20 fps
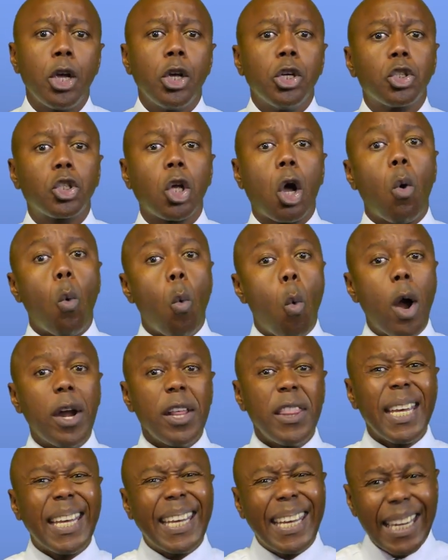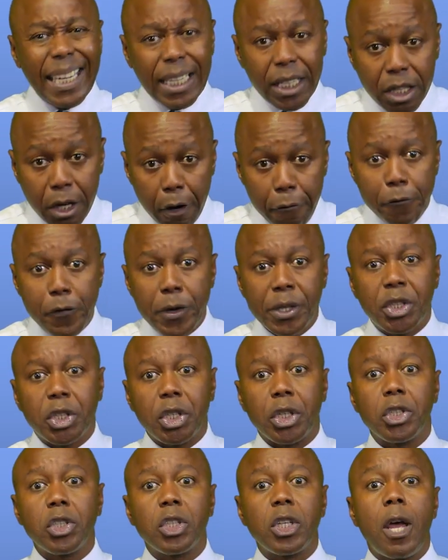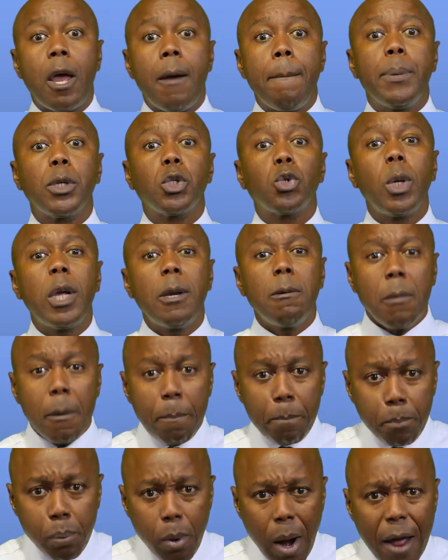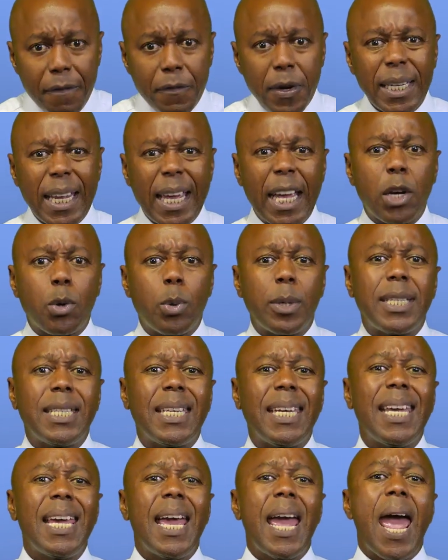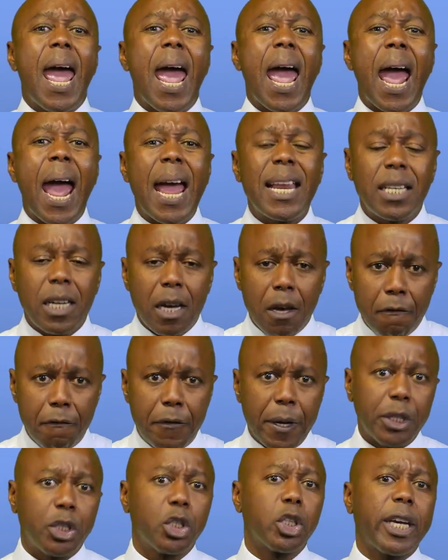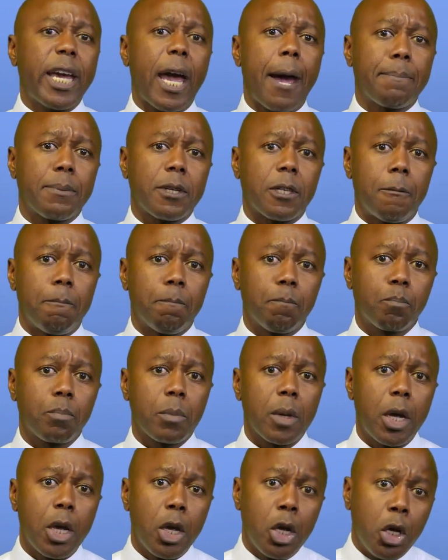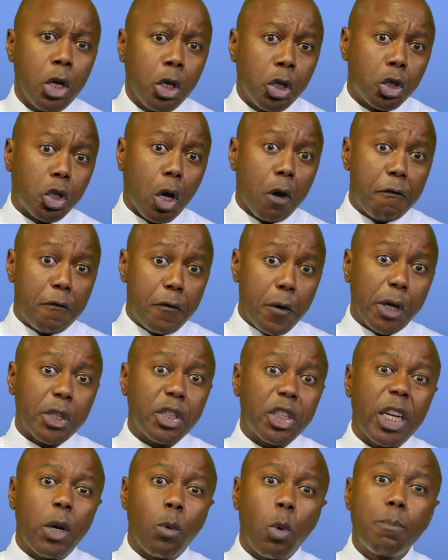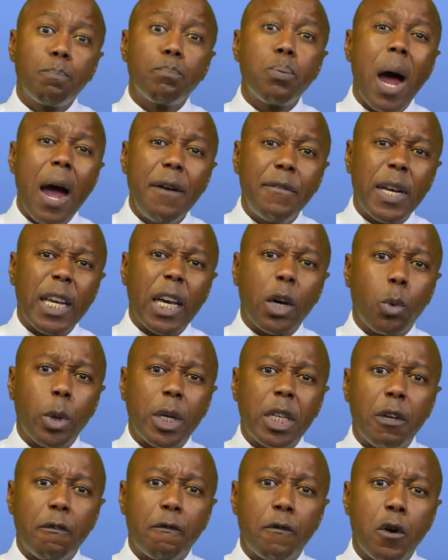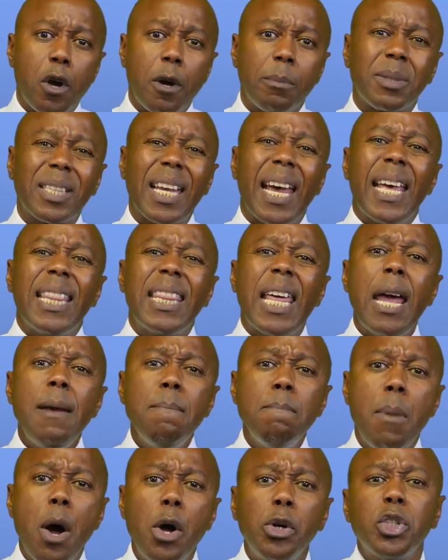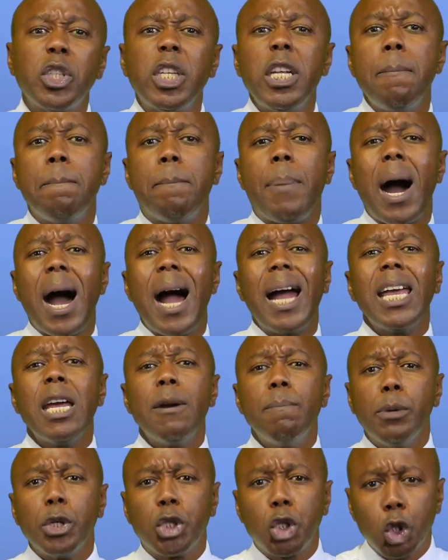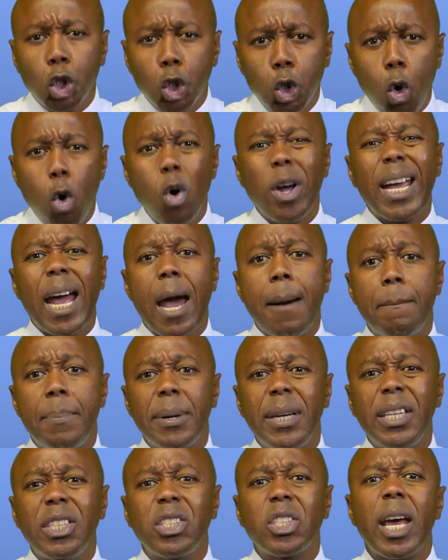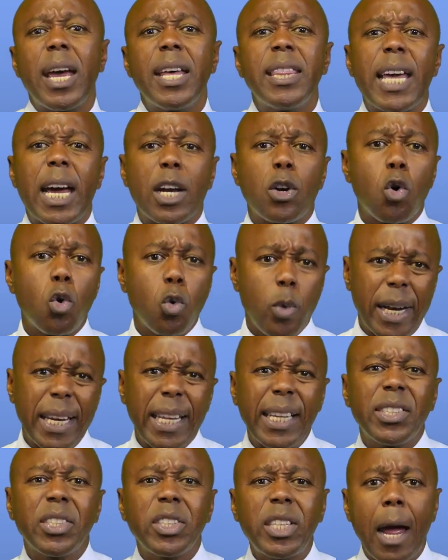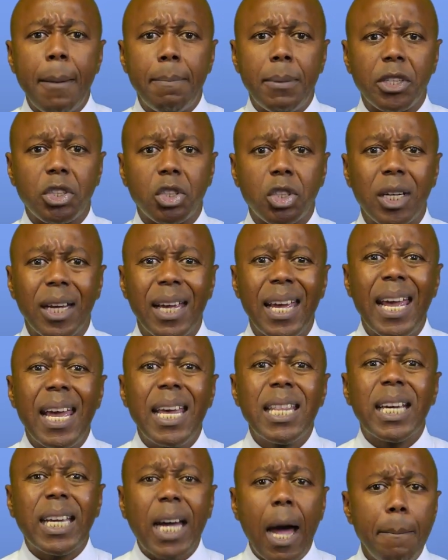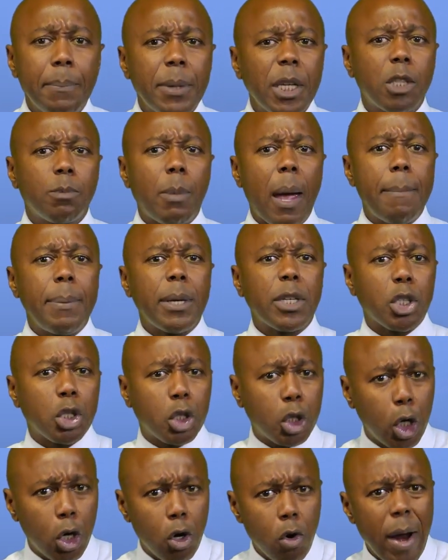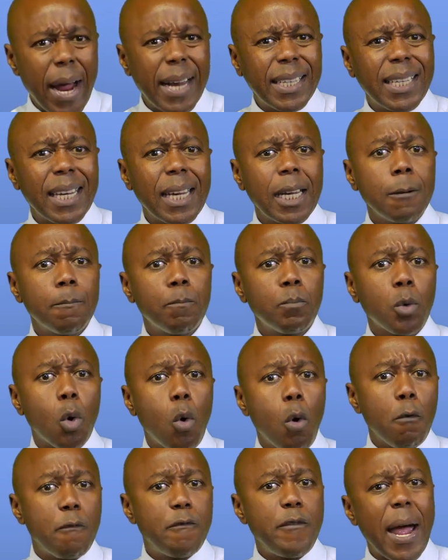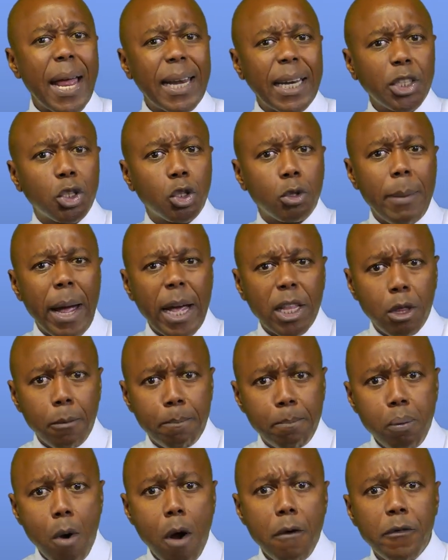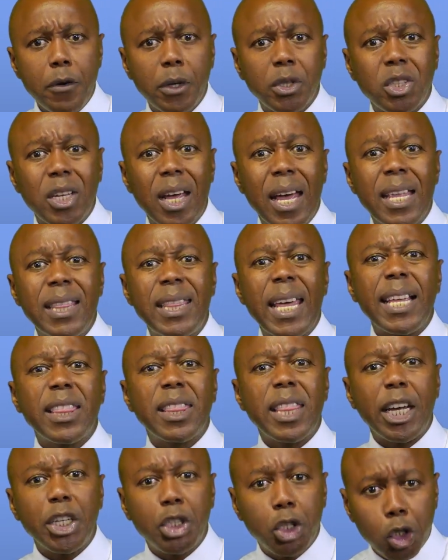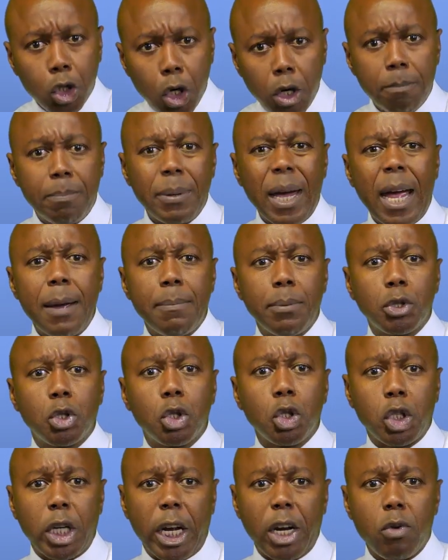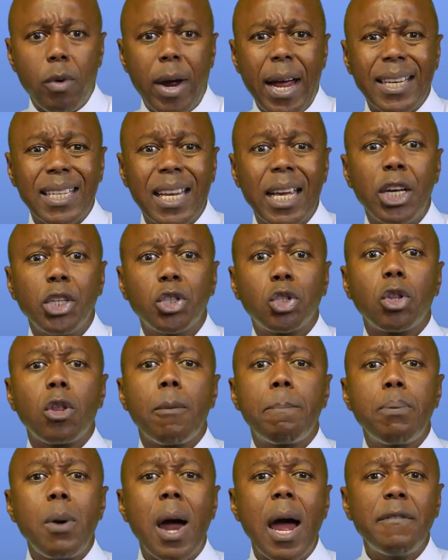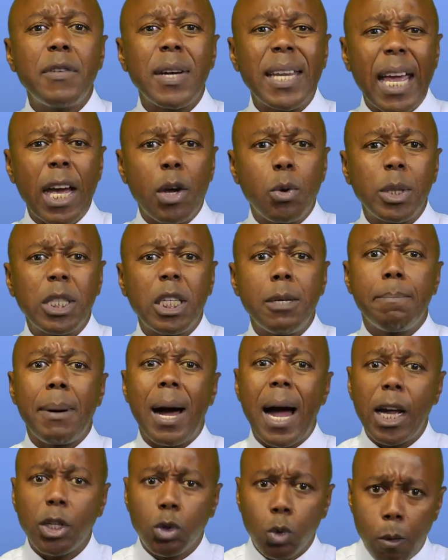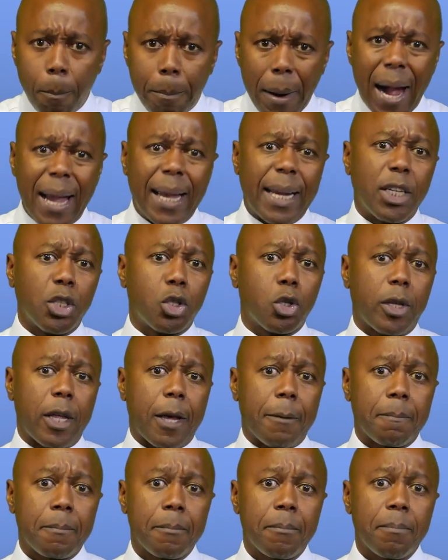So what are the key differences between private equity and venture capital? So firstly, with private equity firms, they mostly buy mature companies that are already established. The companies may be deteriorating or failing to make the profits that they should be able to generate, so the private equity buyers will buy into them.